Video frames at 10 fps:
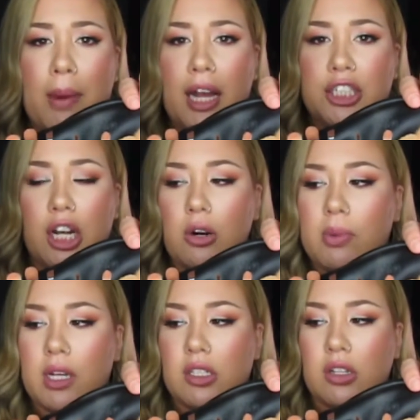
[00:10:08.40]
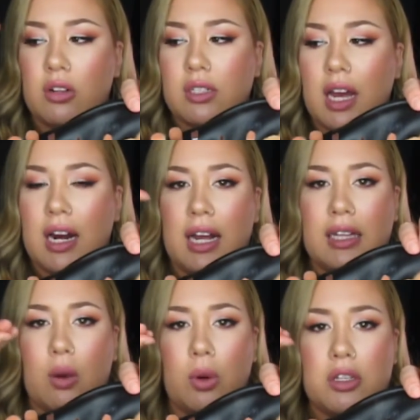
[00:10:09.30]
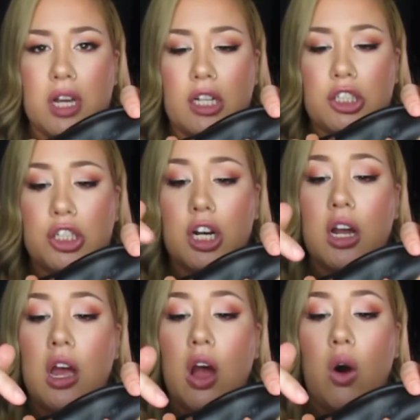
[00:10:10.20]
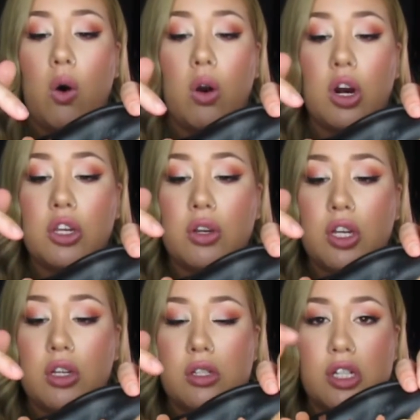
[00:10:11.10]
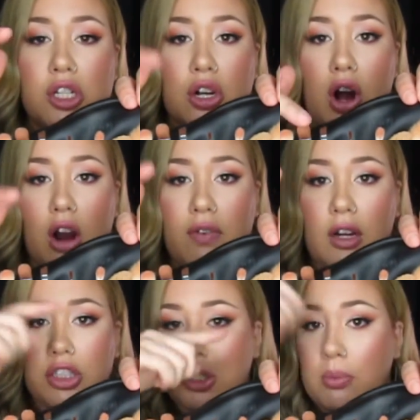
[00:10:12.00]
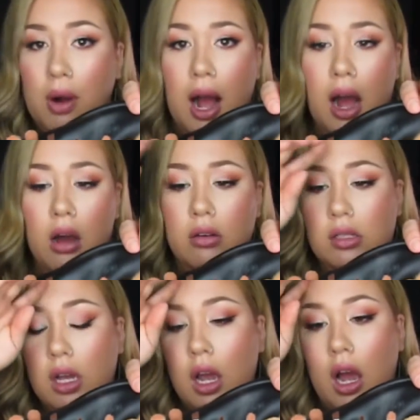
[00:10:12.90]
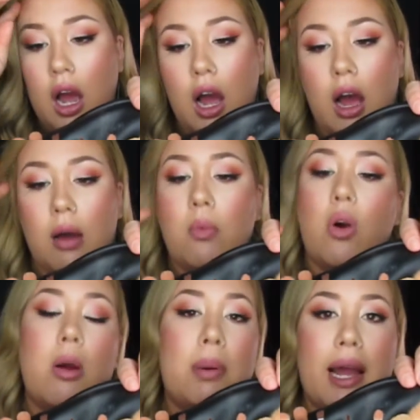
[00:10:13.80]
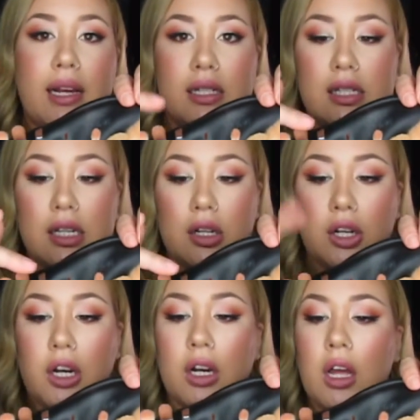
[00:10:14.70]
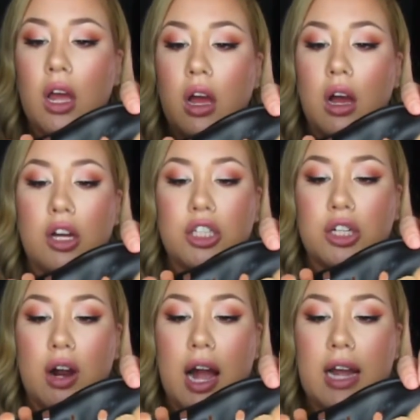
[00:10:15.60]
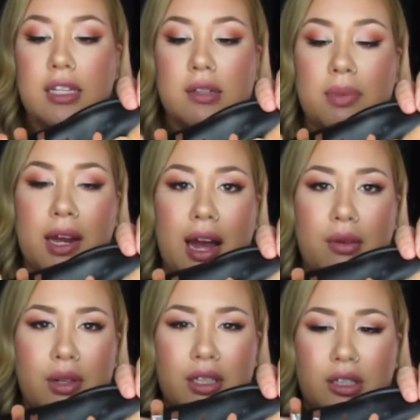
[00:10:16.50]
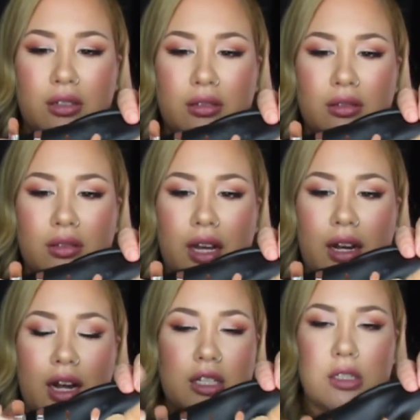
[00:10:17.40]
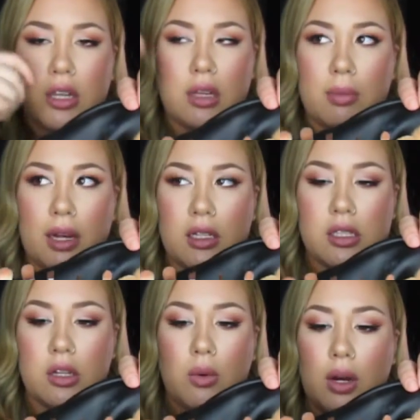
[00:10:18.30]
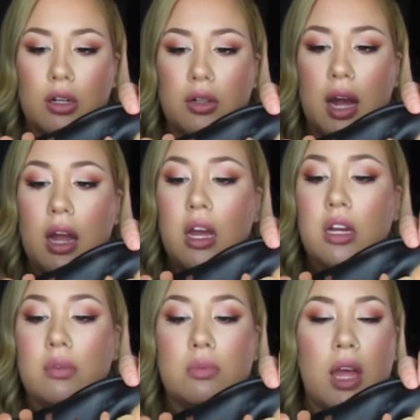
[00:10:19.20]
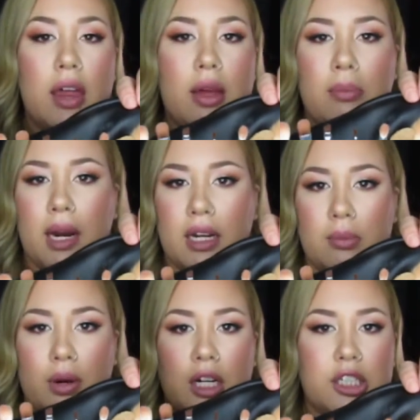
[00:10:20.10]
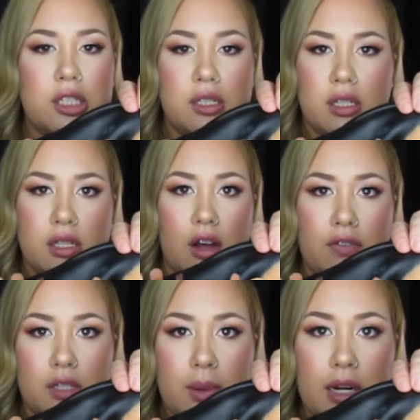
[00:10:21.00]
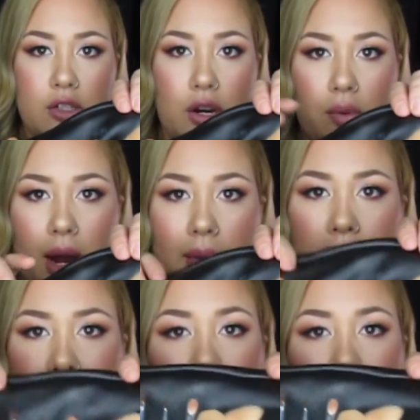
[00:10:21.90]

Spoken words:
eyeshadow, because you know it's kind of like that weird texture. Or you can use it to carve out your brows, or apply concealer under your eyes, but I really don't like, I just get my concealer, want to do that. And then blending brush is self-explanatory, right?